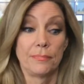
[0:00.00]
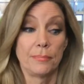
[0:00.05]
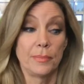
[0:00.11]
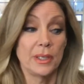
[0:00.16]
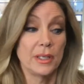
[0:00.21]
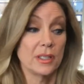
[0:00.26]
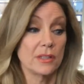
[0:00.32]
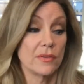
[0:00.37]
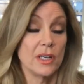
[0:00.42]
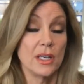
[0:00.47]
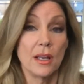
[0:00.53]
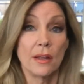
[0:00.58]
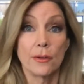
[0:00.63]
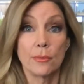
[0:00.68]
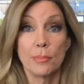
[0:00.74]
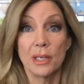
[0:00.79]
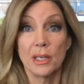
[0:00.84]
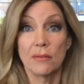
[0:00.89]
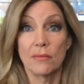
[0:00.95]
because of
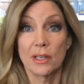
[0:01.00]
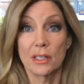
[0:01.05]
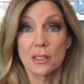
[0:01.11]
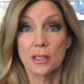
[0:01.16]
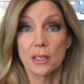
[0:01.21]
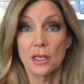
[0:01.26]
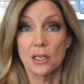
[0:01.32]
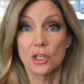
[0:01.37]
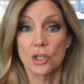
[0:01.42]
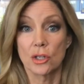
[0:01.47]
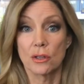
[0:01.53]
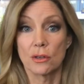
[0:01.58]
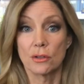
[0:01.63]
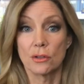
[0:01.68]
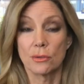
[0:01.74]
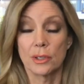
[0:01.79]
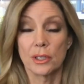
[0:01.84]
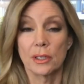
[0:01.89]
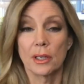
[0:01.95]
another big investigation they're
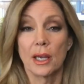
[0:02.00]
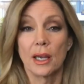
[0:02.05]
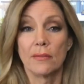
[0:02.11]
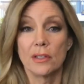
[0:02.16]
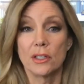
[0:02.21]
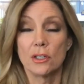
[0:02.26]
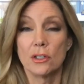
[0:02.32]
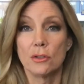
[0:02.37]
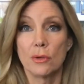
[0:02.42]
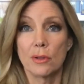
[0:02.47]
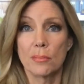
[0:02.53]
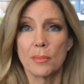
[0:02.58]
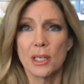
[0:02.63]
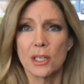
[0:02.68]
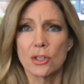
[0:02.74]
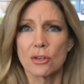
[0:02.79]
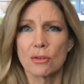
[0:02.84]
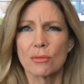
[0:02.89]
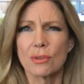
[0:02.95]
doing having to do with
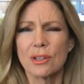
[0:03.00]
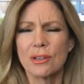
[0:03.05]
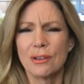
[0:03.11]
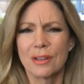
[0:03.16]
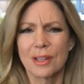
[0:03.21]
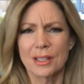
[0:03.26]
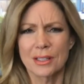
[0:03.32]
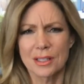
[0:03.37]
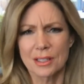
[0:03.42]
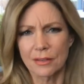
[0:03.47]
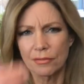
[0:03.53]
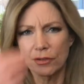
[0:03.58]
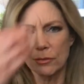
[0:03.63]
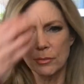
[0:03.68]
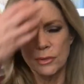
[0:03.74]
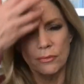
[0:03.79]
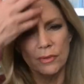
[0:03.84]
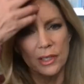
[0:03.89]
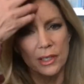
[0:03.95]
Me Too. You know that stuff.
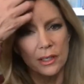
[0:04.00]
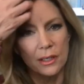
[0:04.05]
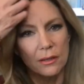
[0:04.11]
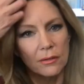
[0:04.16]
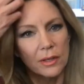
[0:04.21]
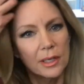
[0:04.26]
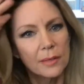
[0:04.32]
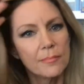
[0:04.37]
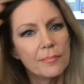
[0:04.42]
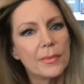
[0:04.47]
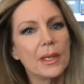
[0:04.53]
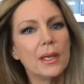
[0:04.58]
You've been reading it, right?